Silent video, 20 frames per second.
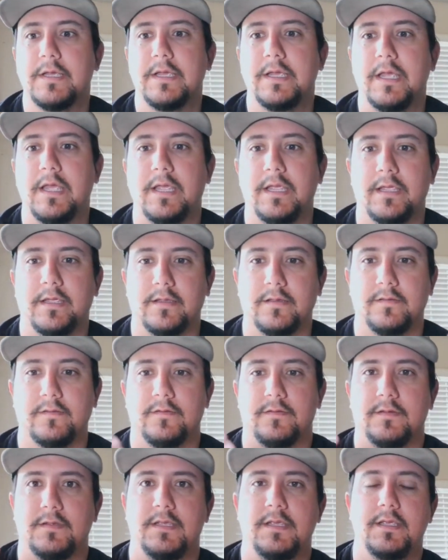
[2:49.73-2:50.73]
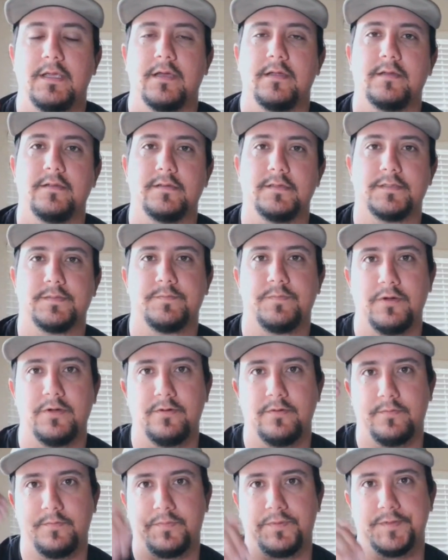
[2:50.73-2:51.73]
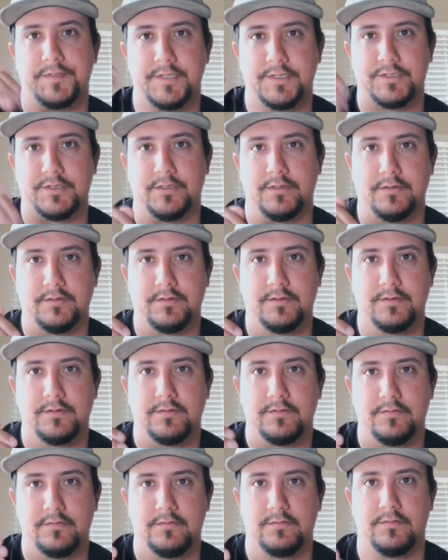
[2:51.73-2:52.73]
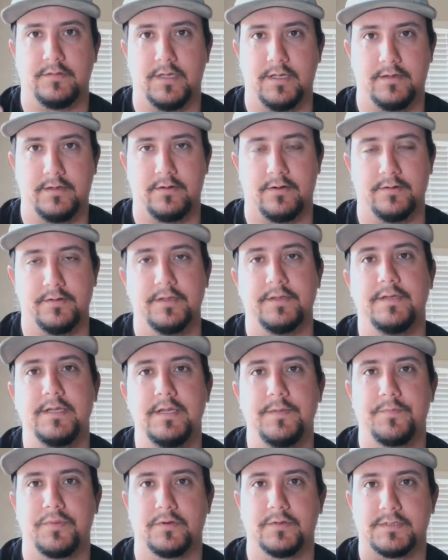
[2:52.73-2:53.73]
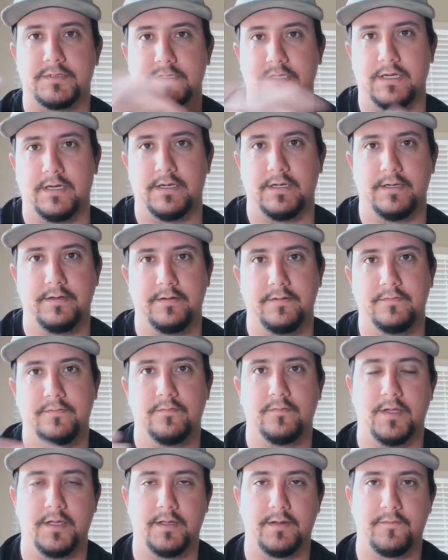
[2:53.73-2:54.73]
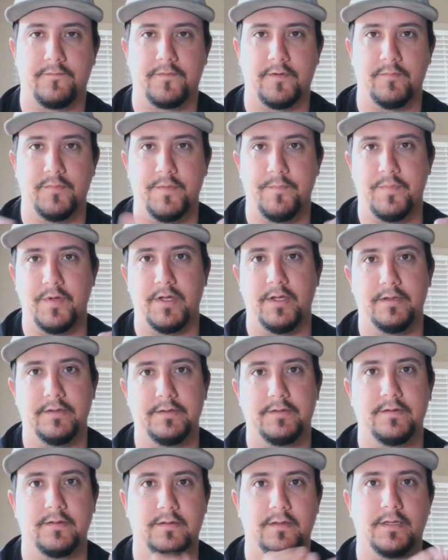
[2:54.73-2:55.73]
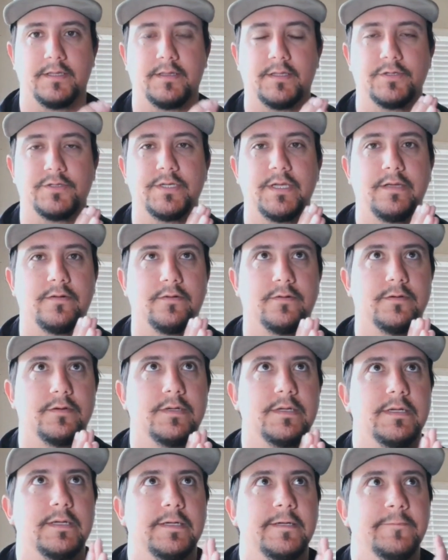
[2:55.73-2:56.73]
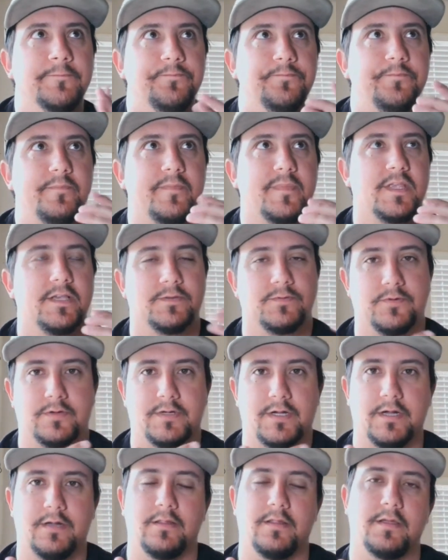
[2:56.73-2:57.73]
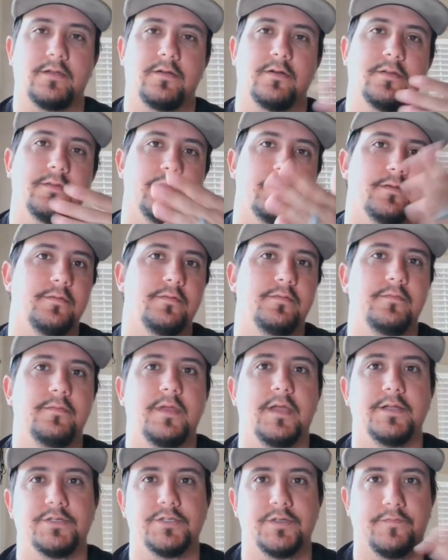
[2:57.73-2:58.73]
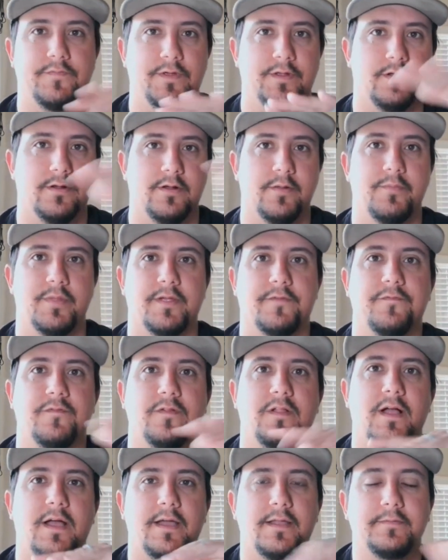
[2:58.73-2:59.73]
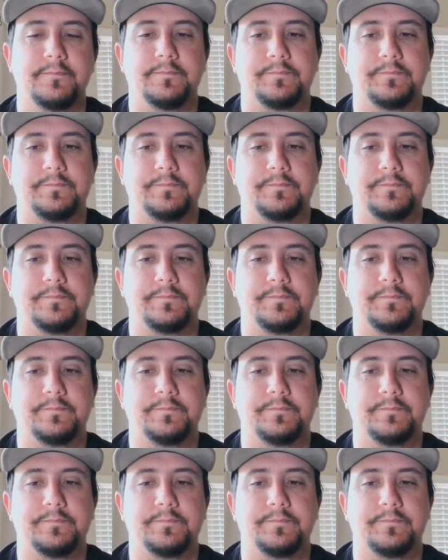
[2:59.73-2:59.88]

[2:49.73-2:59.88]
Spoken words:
and he had his boat positioned like on the deeper side, like from the bed to like the channel, because we're kind of like on the edge of it on a big flat.